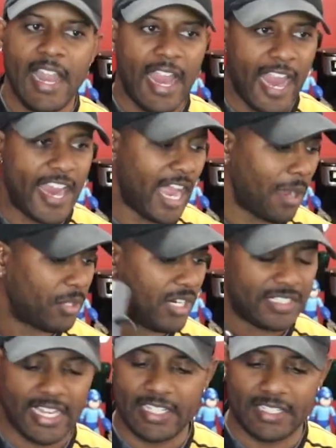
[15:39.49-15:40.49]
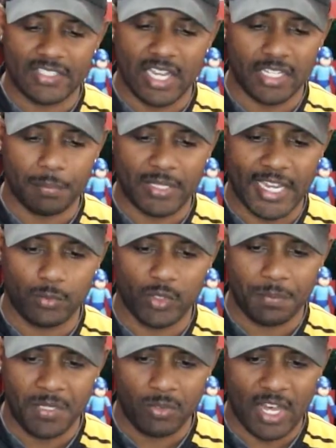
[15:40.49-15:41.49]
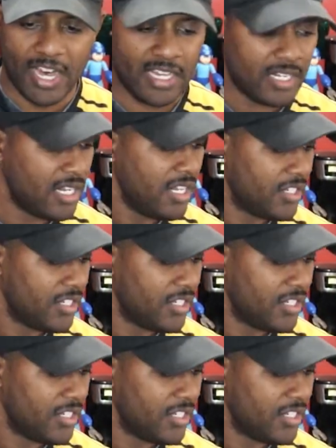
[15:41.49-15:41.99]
Hey, I'm gonna take this on the plane with me, right?